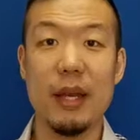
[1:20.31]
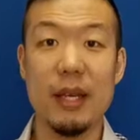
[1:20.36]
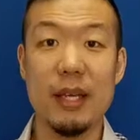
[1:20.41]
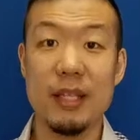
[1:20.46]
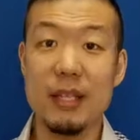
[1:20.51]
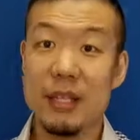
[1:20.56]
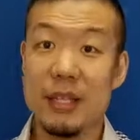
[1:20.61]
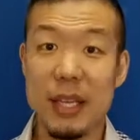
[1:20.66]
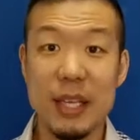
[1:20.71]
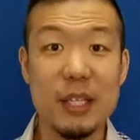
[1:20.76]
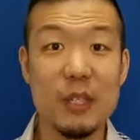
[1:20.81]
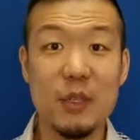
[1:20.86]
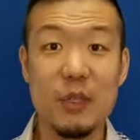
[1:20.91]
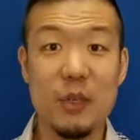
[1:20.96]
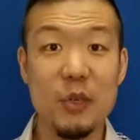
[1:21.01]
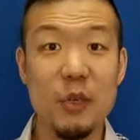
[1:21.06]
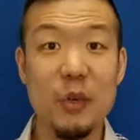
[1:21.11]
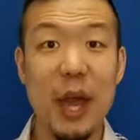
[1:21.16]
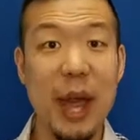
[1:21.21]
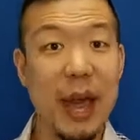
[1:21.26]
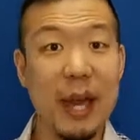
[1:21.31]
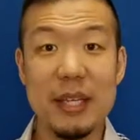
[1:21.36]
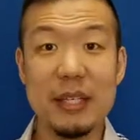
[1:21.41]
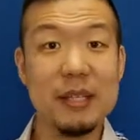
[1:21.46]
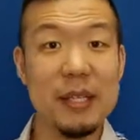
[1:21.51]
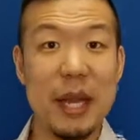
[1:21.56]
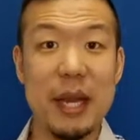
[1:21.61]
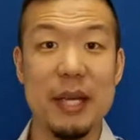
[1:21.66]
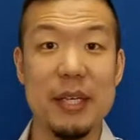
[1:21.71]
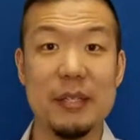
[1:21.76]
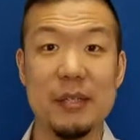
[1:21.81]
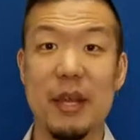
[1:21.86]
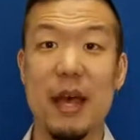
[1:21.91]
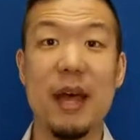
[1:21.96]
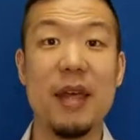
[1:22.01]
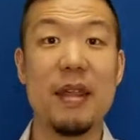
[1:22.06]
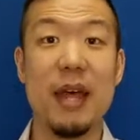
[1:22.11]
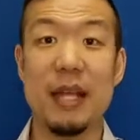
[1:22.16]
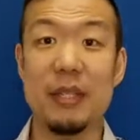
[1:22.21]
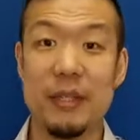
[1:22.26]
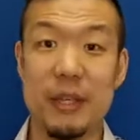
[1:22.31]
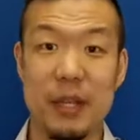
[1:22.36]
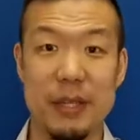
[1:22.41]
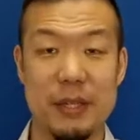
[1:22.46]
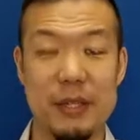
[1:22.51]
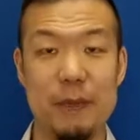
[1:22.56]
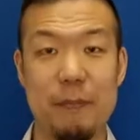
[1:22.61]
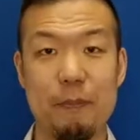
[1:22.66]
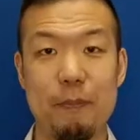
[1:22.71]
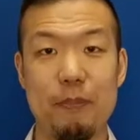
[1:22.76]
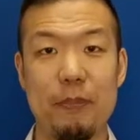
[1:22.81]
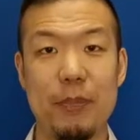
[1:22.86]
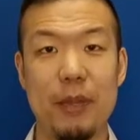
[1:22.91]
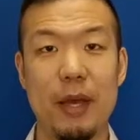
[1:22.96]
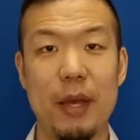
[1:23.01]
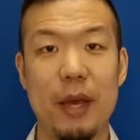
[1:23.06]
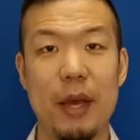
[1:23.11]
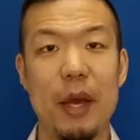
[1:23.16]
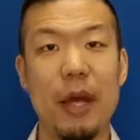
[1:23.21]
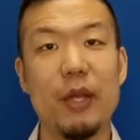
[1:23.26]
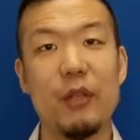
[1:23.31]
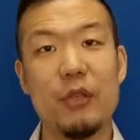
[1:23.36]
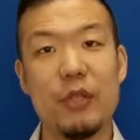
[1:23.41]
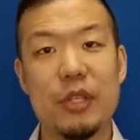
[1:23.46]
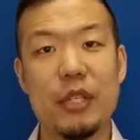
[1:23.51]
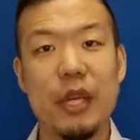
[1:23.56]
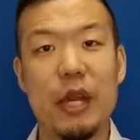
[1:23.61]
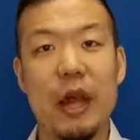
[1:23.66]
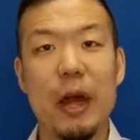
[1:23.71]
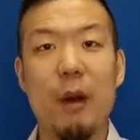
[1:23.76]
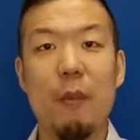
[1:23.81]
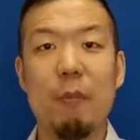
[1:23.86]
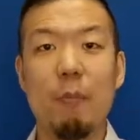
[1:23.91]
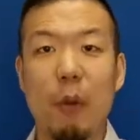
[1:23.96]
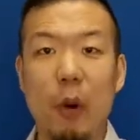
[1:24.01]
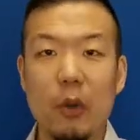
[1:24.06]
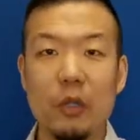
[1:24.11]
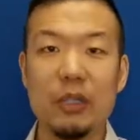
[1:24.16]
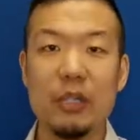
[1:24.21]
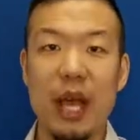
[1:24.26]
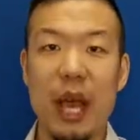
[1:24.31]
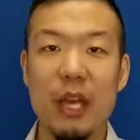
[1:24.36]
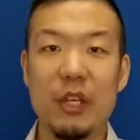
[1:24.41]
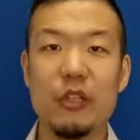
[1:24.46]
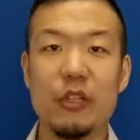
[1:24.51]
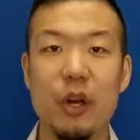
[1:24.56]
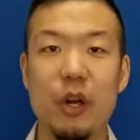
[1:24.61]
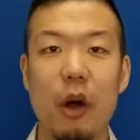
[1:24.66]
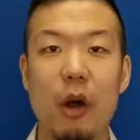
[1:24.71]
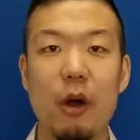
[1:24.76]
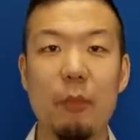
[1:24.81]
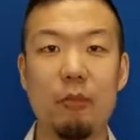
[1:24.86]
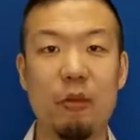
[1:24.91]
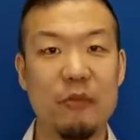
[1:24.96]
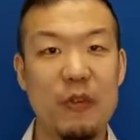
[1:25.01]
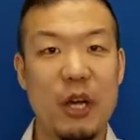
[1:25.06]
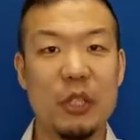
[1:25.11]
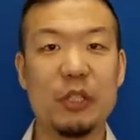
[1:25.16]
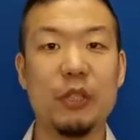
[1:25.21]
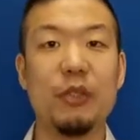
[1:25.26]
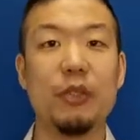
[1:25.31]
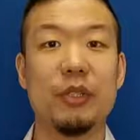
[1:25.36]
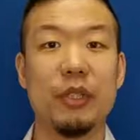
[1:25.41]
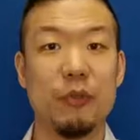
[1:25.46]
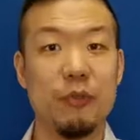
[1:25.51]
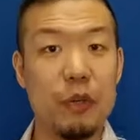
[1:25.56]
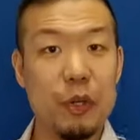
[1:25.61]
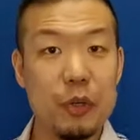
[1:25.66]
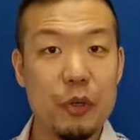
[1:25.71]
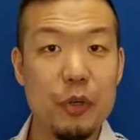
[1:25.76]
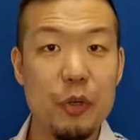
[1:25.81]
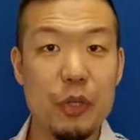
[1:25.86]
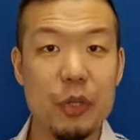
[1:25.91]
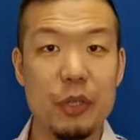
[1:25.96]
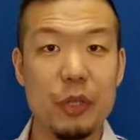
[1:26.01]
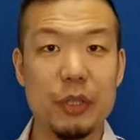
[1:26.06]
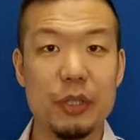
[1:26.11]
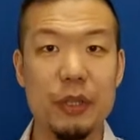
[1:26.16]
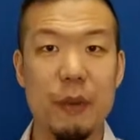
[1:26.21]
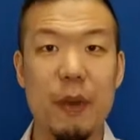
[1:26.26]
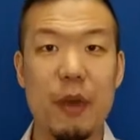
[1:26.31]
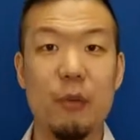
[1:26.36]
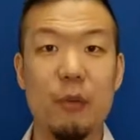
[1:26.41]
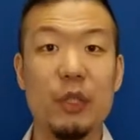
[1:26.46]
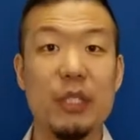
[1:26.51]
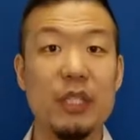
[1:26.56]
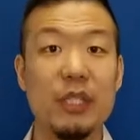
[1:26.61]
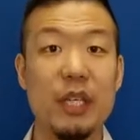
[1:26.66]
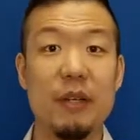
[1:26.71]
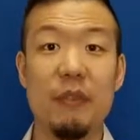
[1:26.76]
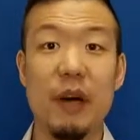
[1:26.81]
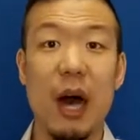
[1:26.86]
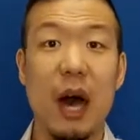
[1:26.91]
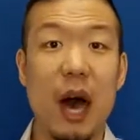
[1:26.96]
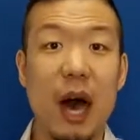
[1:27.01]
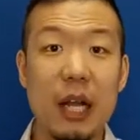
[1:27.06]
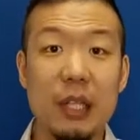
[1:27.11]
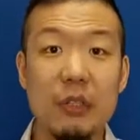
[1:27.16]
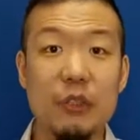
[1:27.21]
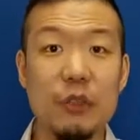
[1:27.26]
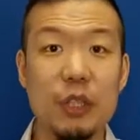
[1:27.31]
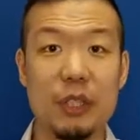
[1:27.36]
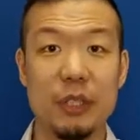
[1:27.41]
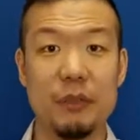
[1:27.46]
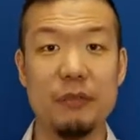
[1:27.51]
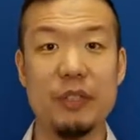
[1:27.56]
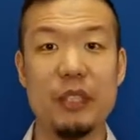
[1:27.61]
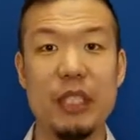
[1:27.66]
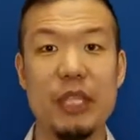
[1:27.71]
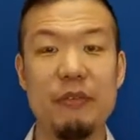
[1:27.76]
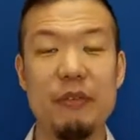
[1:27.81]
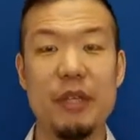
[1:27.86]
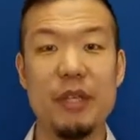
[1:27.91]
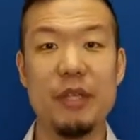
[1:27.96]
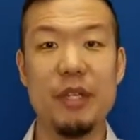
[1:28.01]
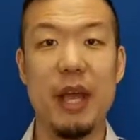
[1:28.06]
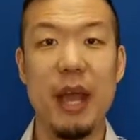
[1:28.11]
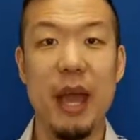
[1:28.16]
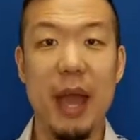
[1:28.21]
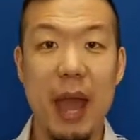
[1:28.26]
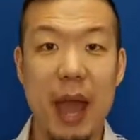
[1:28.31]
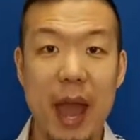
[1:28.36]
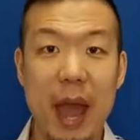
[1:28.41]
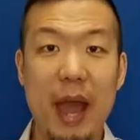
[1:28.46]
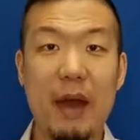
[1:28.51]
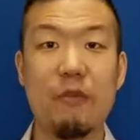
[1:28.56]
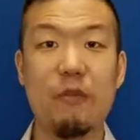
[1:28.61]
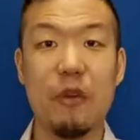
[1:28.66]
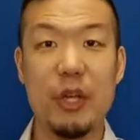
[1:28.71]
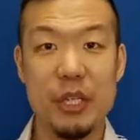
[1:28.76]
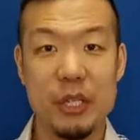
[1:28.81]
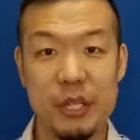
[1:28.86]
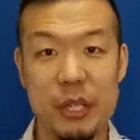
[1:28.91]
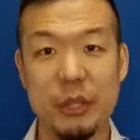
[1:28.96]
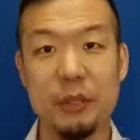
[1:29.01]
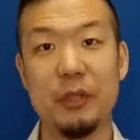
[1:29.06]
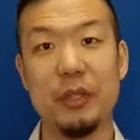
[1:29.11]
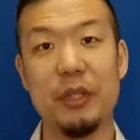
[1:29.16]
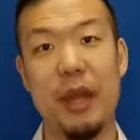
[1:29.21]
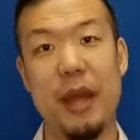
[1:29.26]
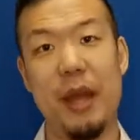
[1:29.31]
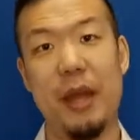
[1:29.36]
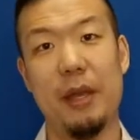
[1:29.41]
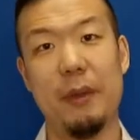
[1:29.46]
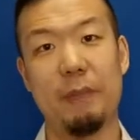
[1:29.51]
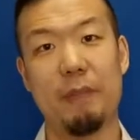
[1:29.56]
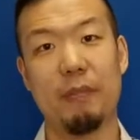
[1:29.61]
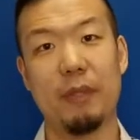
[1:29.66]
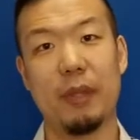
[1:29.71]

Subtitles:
6 to 8 seconds, that's it. You see, most HR professionals and recruiters receive hundreds of CVs every single day.